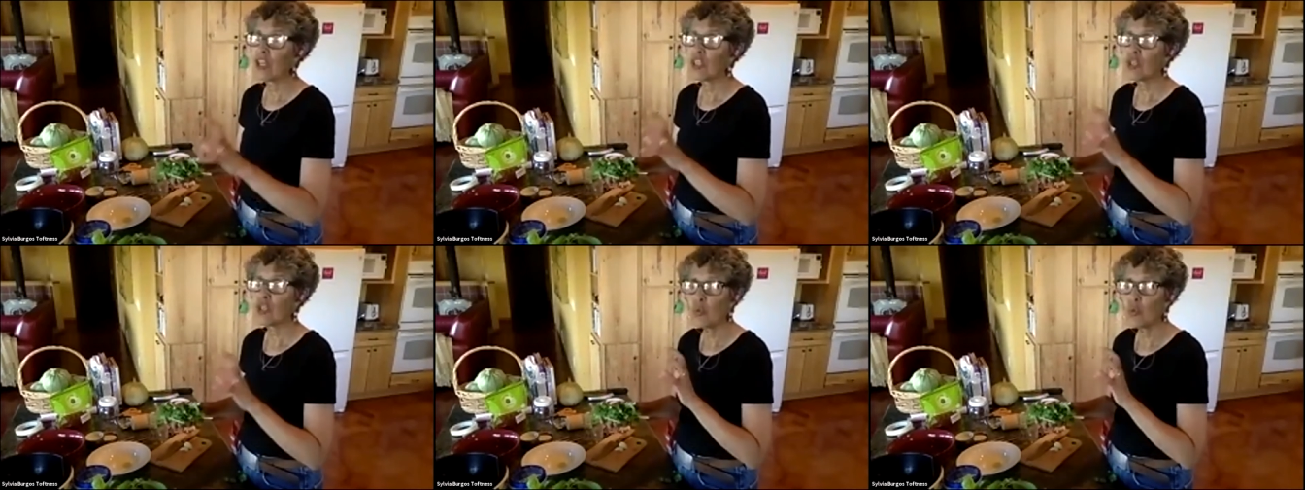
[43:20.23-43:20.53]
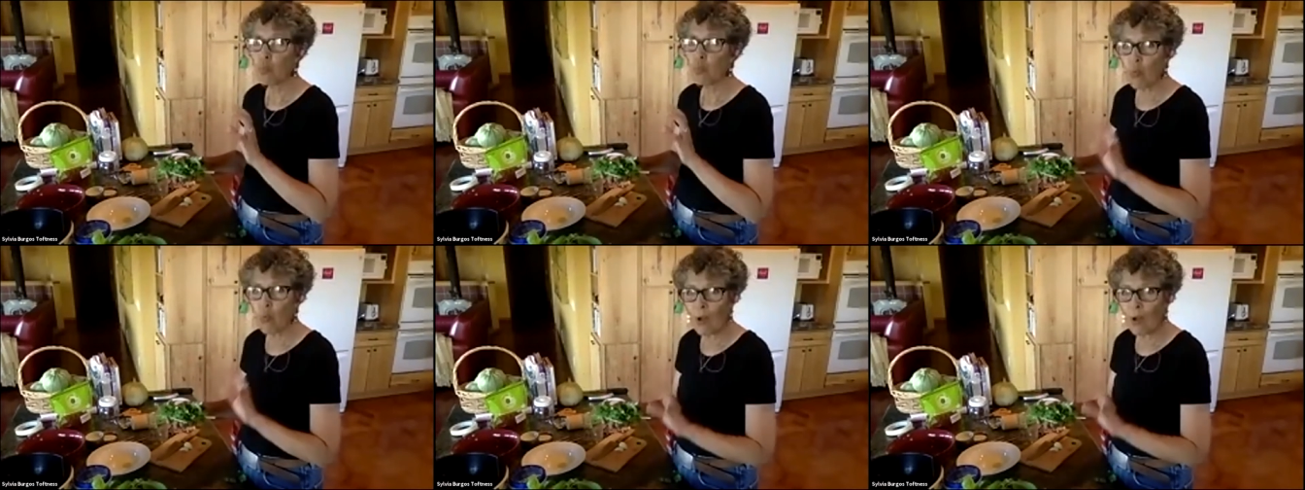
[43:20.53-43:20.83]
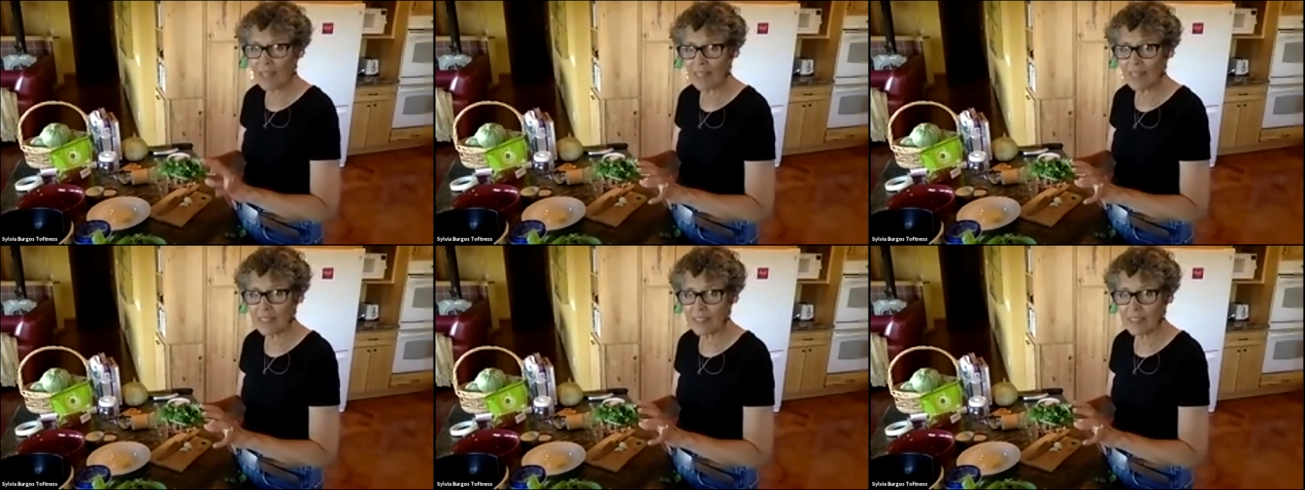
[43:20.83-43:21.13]
you
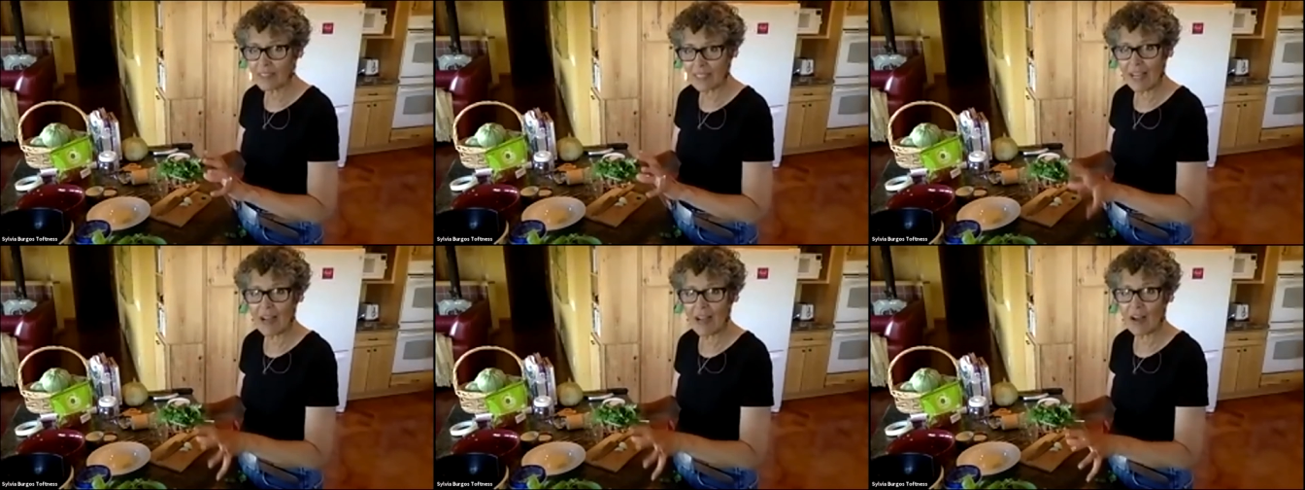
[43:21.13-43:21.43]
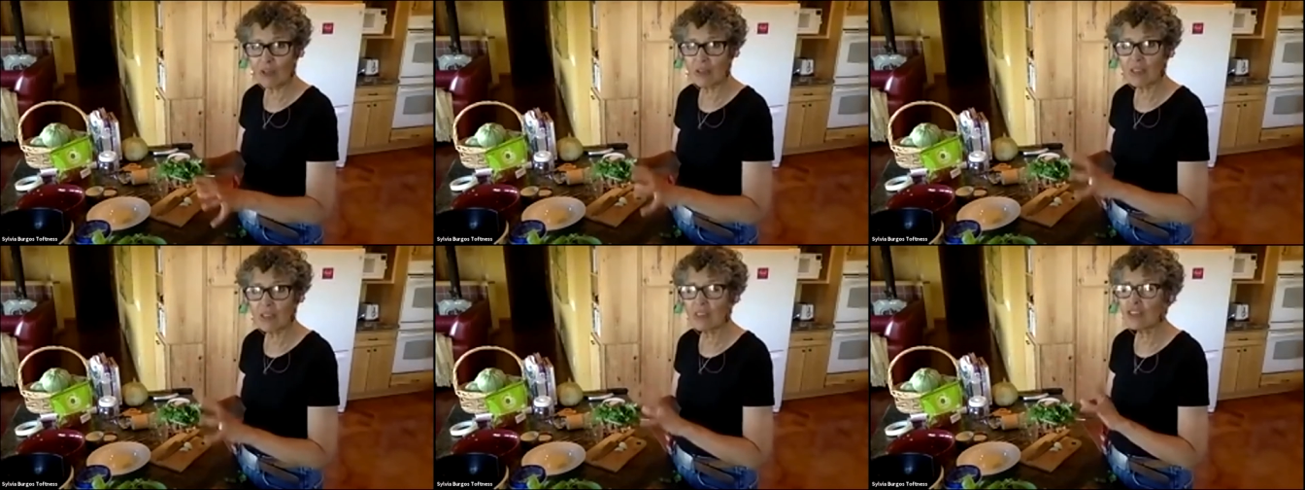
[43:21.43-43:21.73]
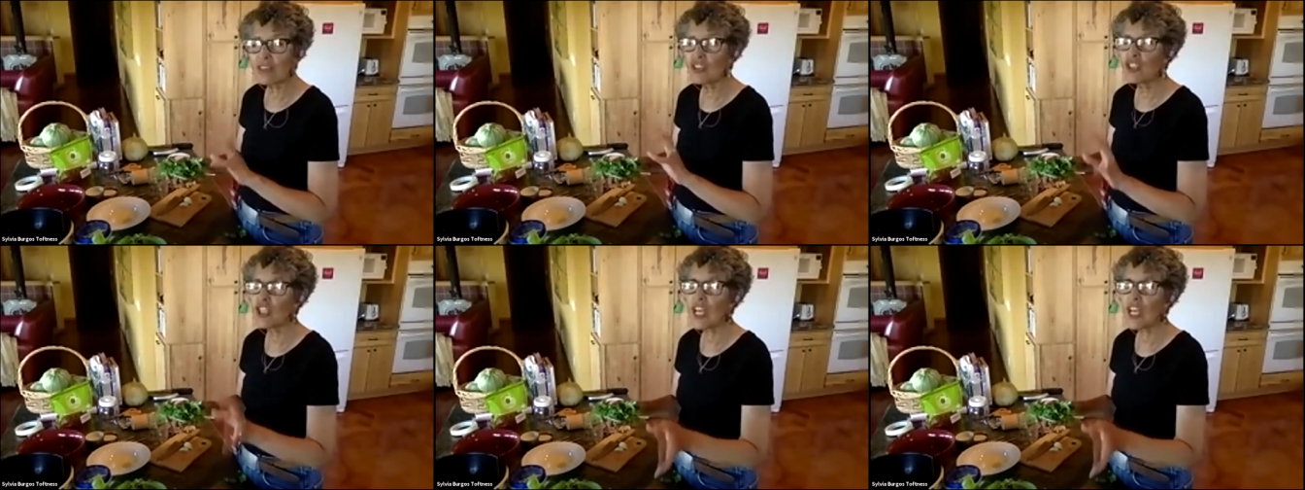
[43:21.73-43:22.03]
wet it
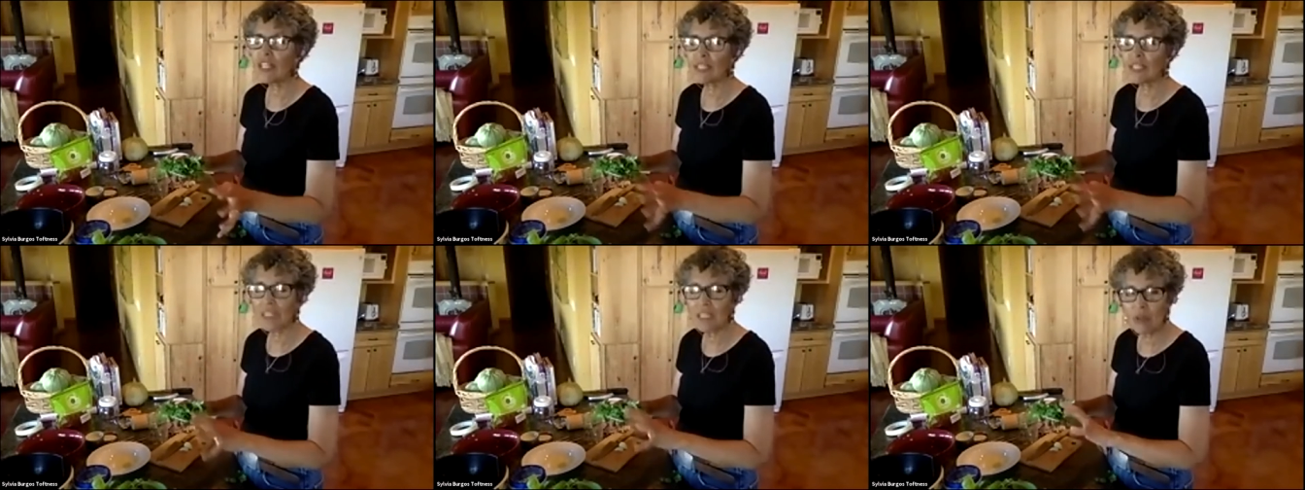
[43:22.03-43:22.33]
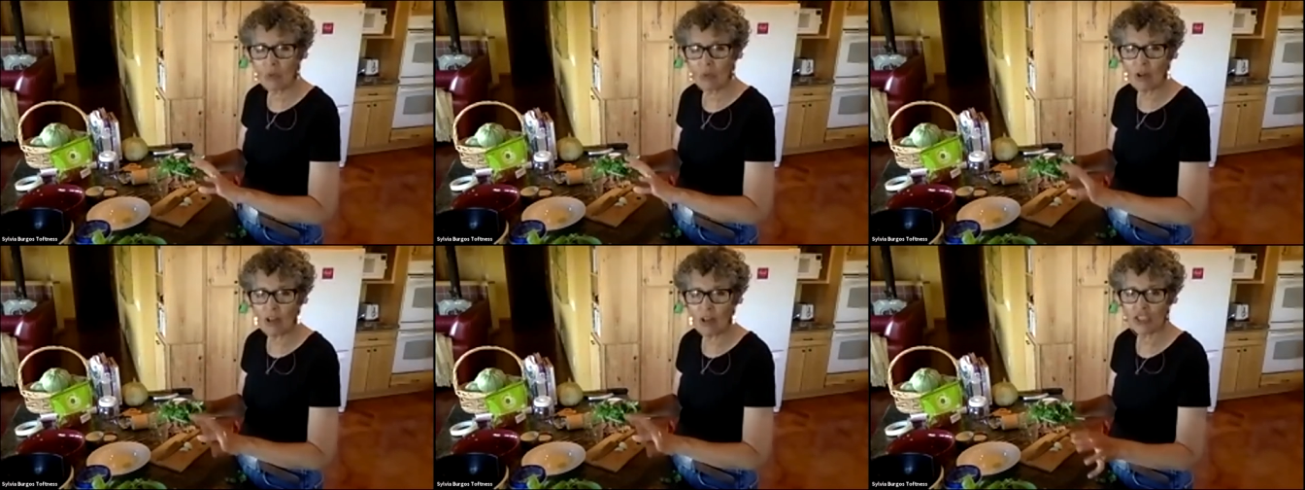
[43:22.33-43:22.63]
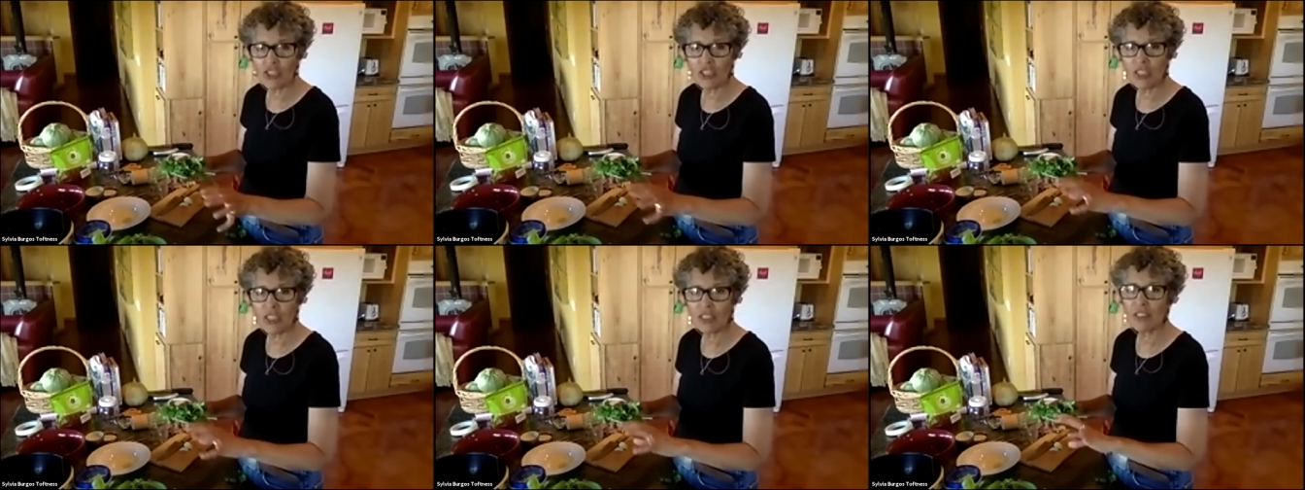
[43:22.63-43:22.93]
down, gently
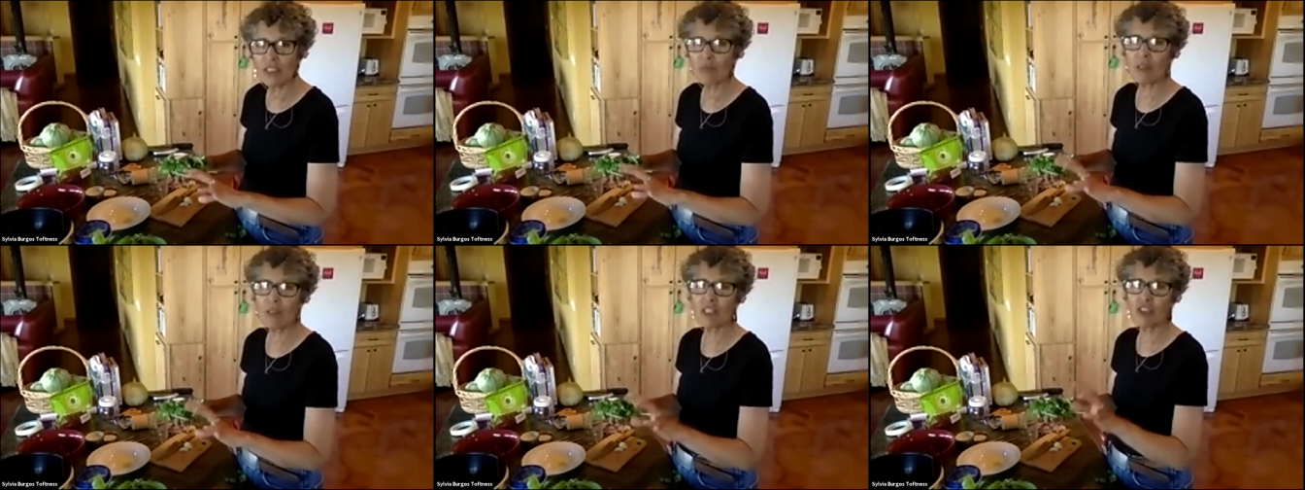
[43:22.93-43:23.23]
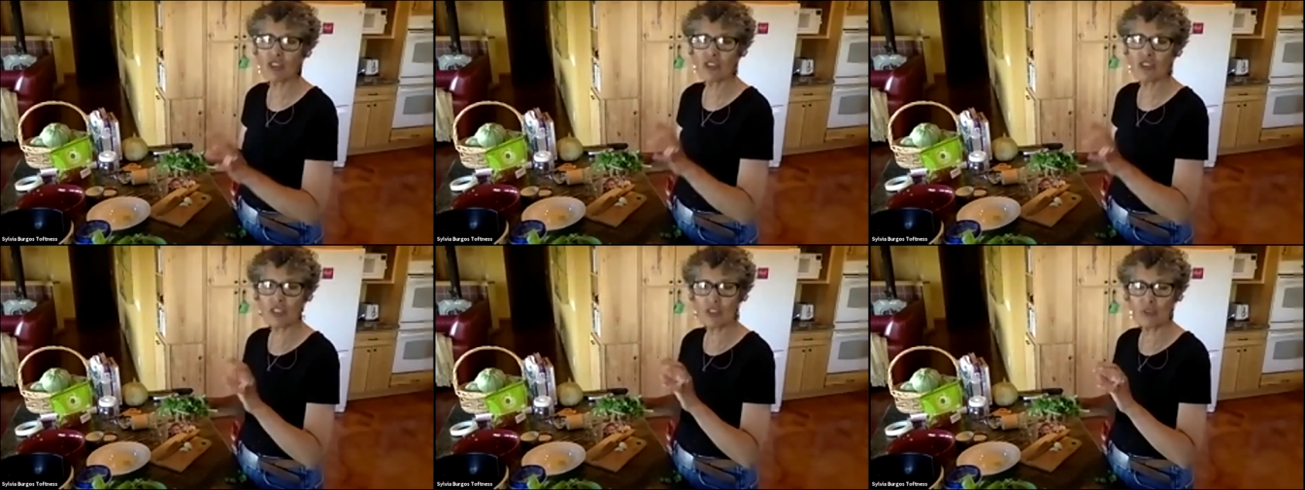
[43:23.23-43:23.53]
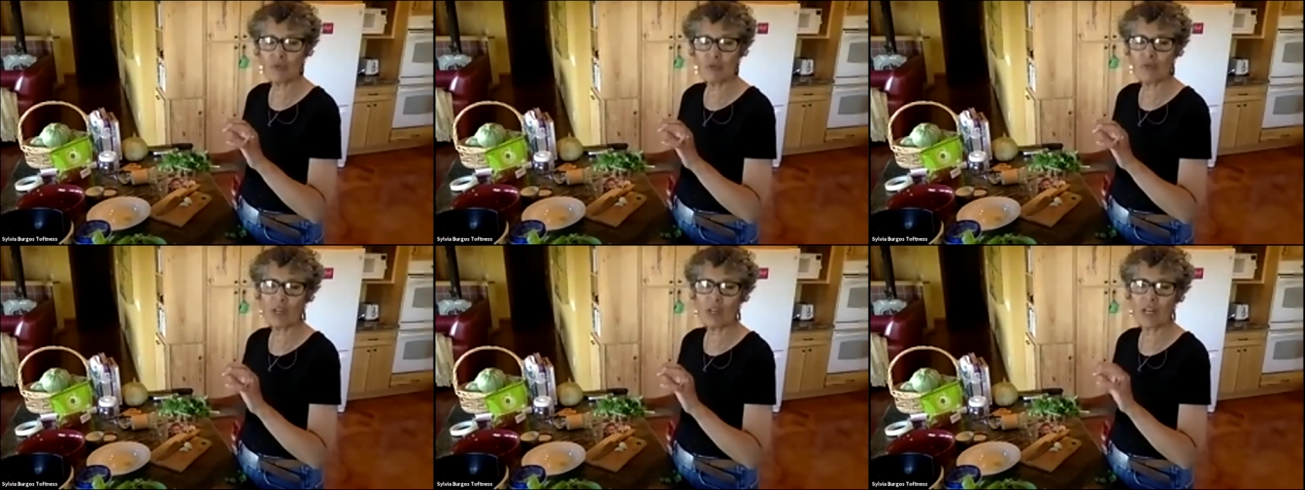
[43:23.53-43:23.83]
washing it to make sure that
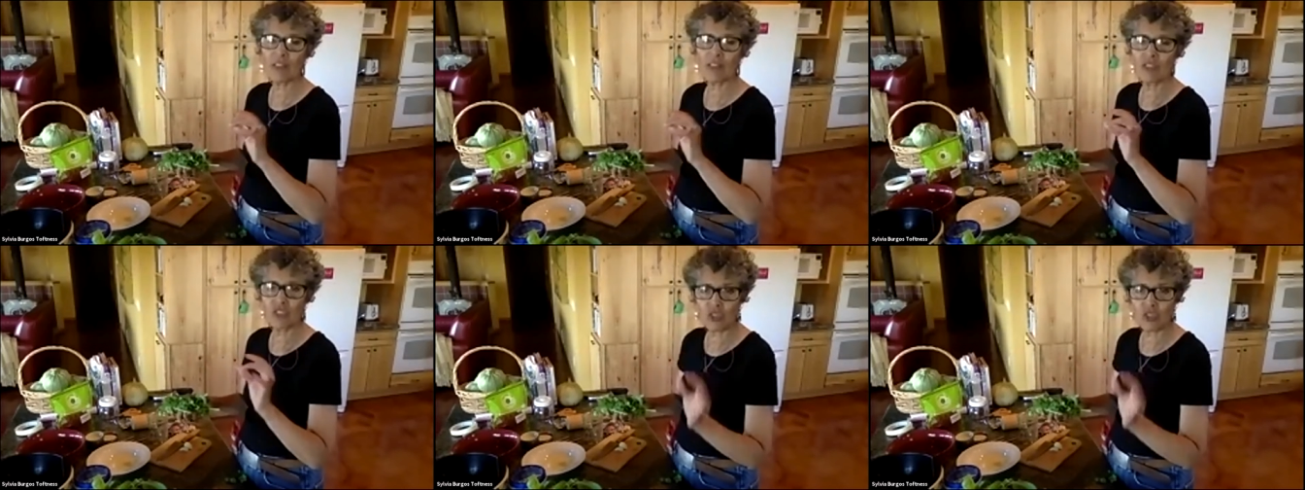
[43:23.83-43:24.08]
you've got